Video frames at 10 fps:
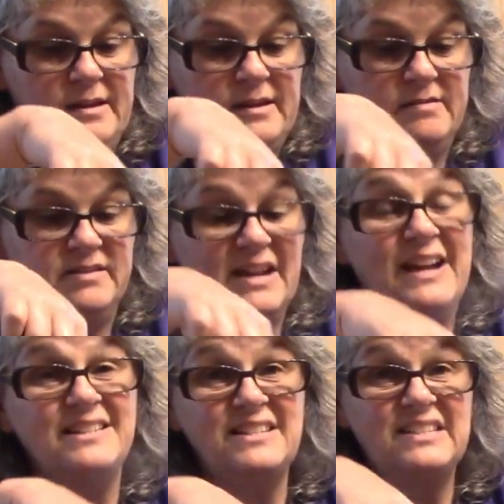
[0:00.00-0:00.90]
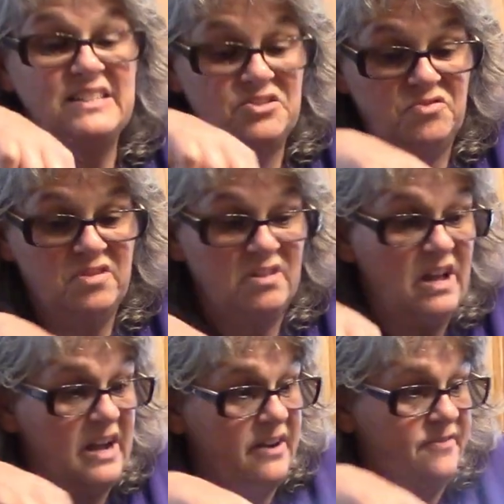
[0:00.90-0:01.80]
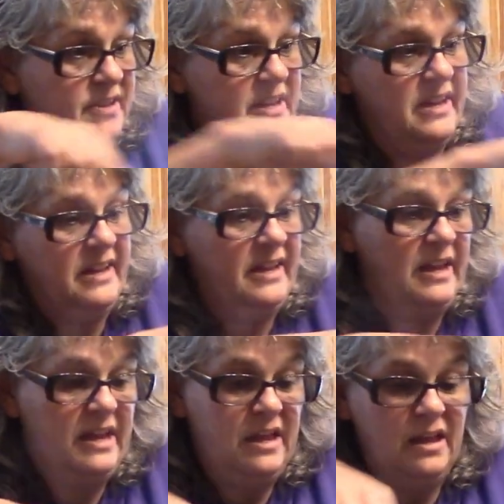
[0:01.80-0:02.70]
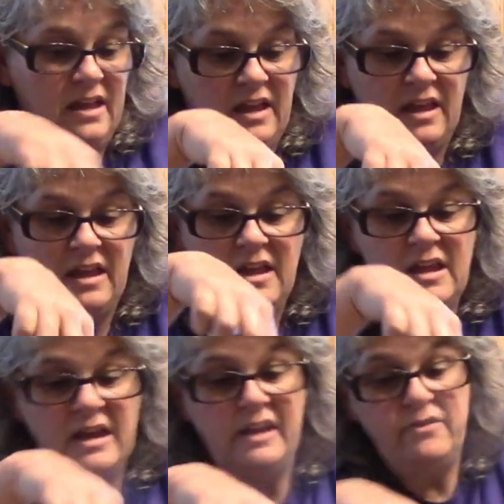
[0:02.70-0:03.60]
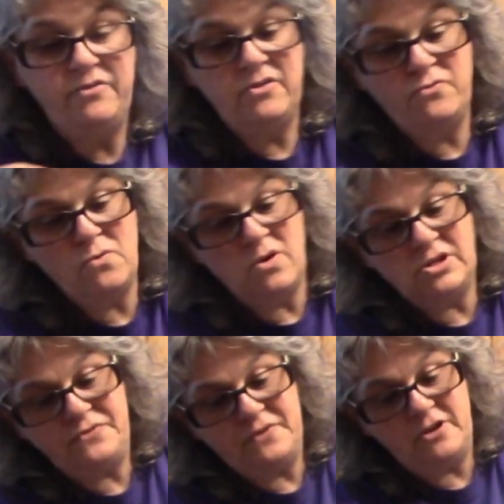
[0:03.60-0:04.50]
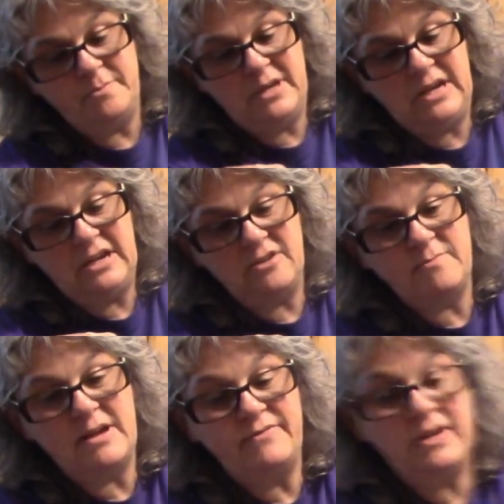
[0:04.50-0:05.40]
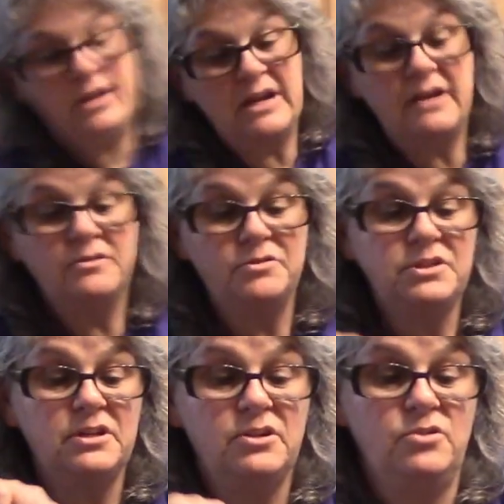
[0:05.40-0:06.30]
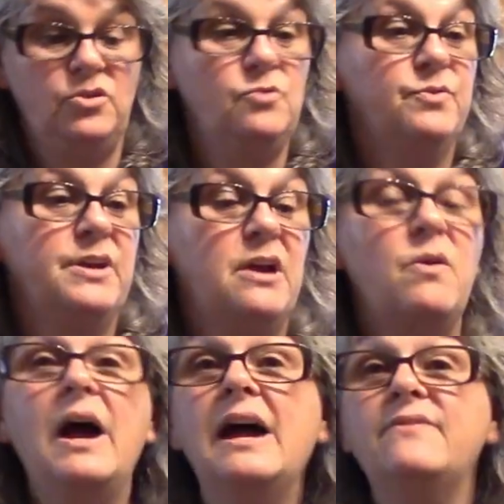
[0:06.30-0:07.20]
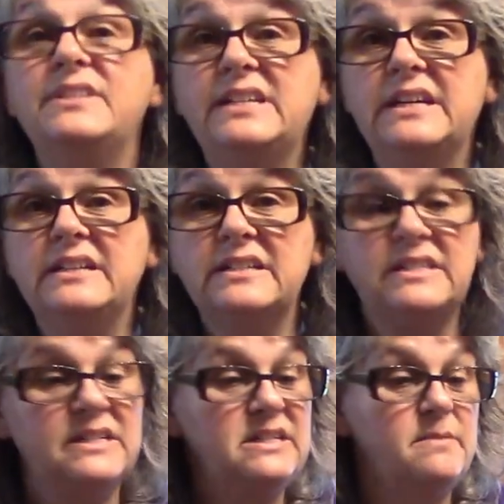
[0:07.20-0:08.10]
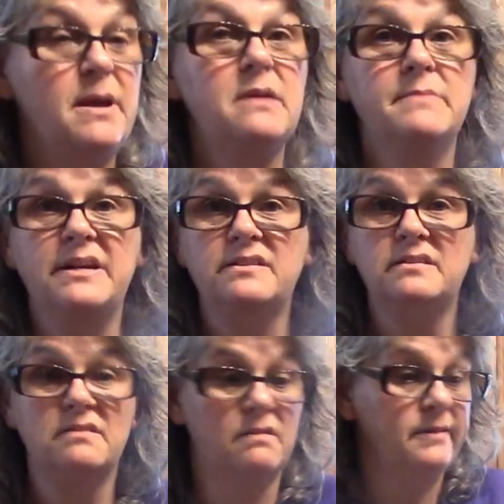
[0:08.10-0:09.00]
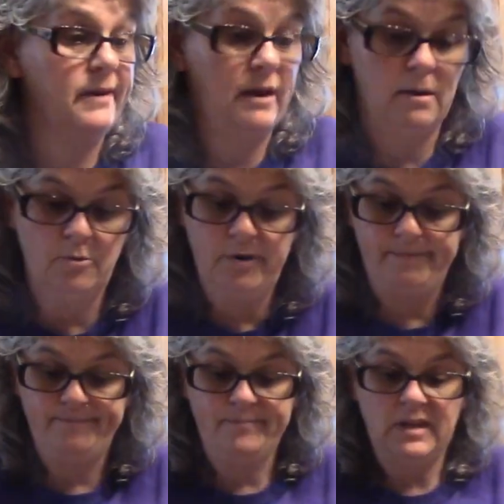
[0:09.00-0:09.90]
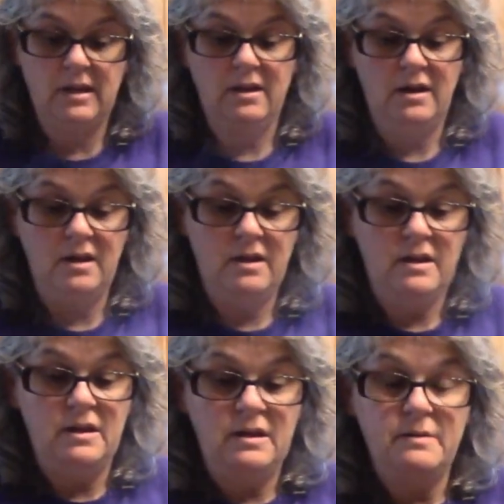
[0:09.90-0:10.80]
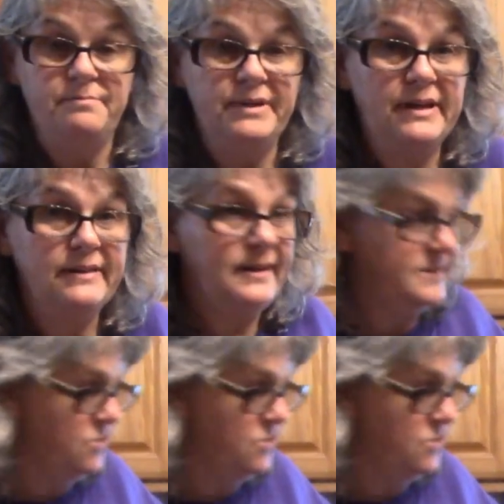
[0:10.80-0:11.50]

Because guys, this is real life. And if you've watched very many of my videos, you will know I have a tendency to make messes on the camera. But that's